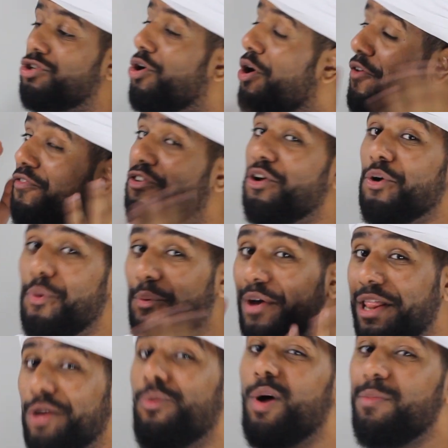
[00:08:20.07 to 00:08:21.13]
So if you
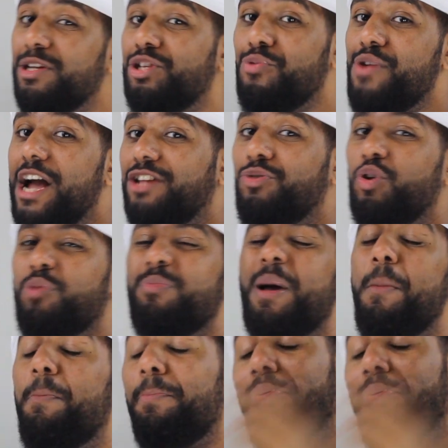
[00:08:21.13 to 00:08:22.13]
really want me to react to it, man,